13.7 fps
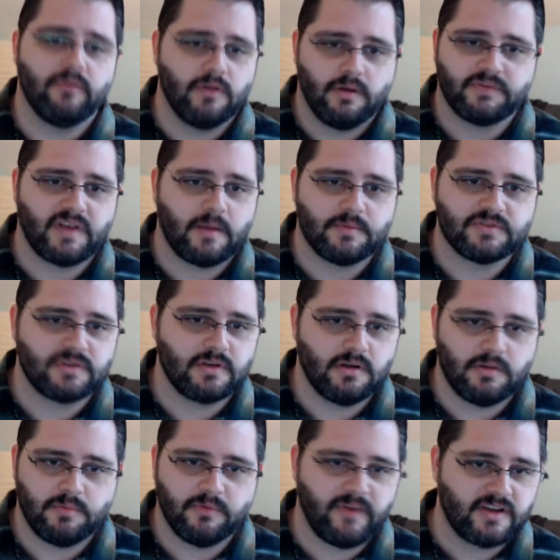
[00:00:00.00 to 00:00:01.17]
enough
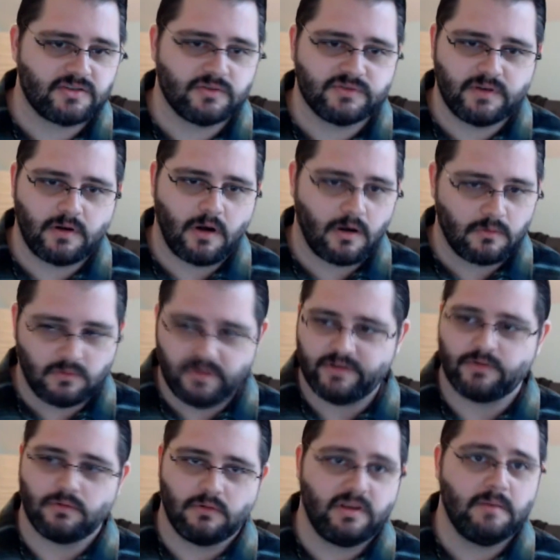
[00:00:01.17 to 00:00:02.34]
cybersecurity professionals. There are
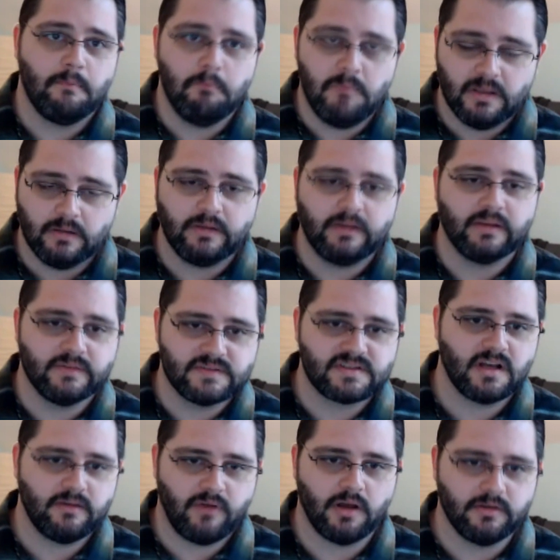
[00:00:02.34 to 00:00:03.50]
literally
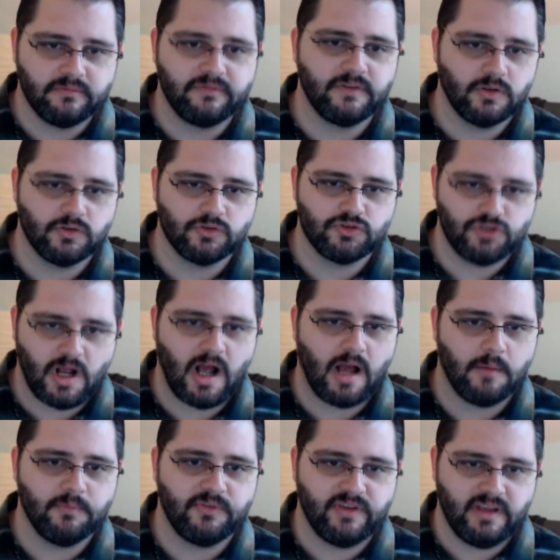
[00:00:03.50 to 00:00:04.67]
millions of unfilled
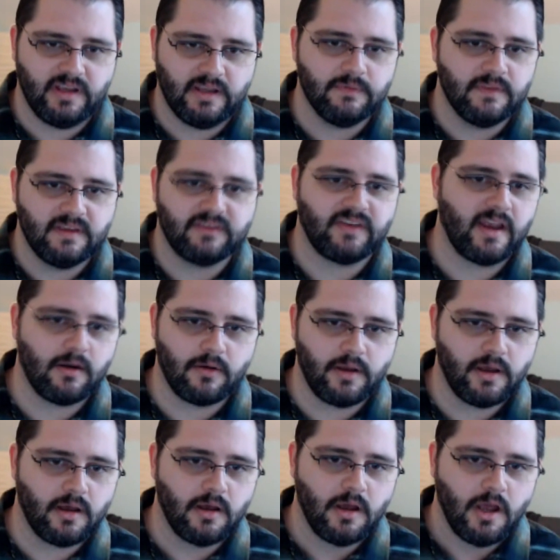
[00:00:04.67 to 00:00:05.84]
jobs in this
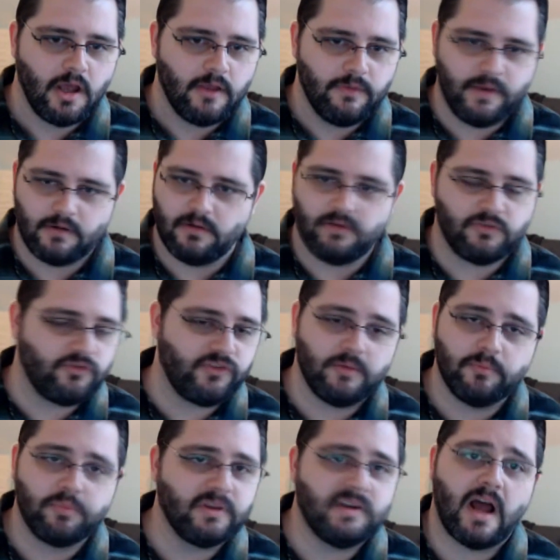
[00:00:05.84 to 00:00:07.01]
area. There is
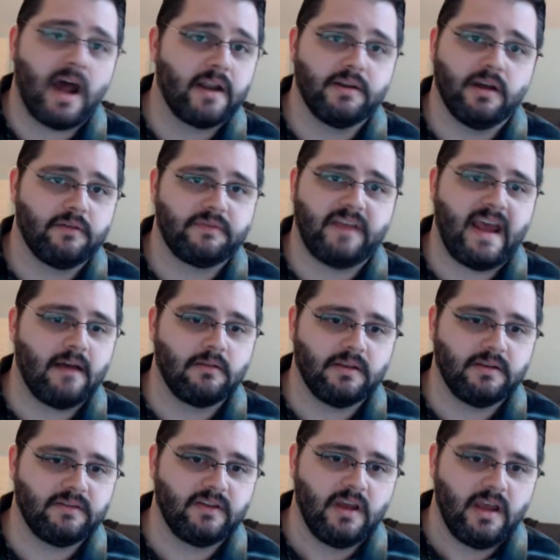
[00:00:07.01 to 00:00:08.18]
simply not enough
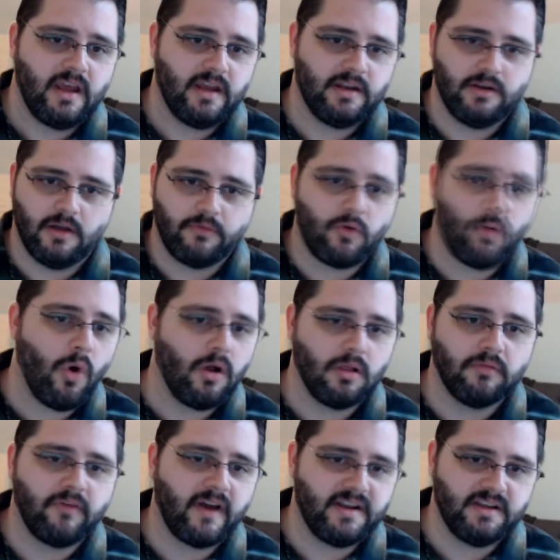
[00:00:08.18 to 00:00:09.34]
talent and enough
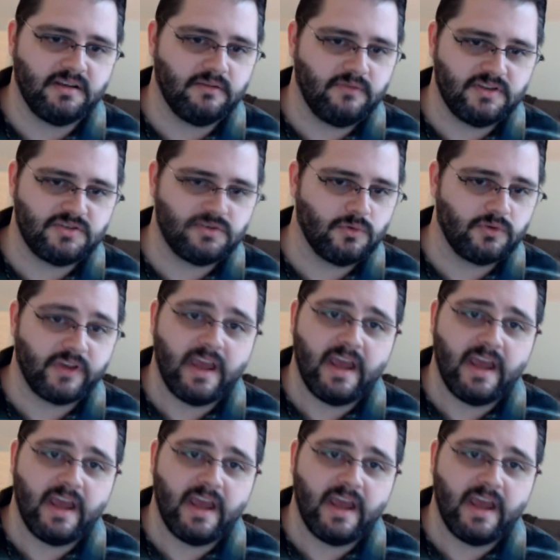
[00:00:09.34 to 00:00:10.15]
qualified individuals.